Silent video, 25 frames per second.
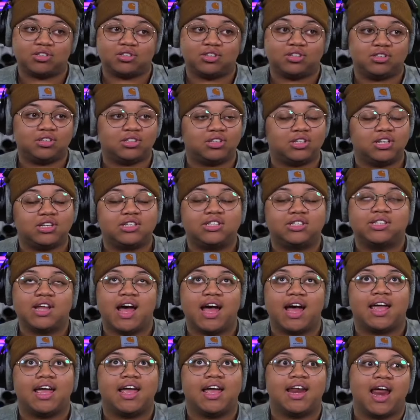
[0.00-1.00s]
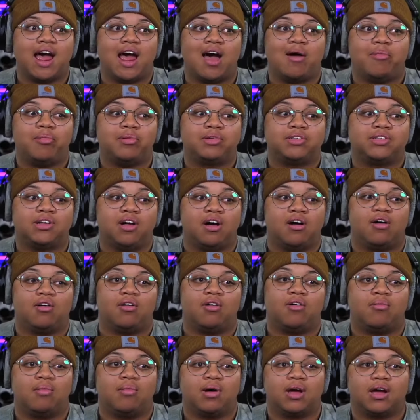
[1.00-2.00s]
is the second episode.
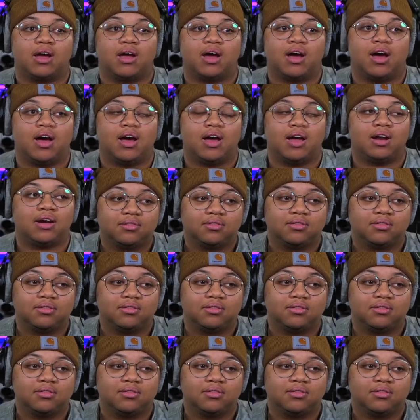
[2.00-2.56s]
Oh my god.